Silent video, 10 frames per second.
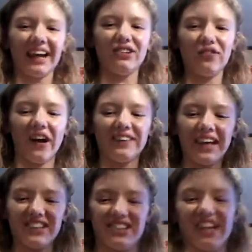and do
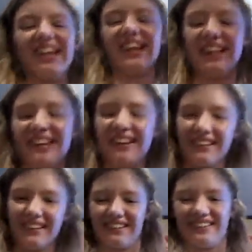foundation.
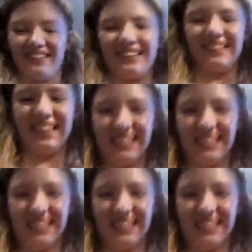Yeah,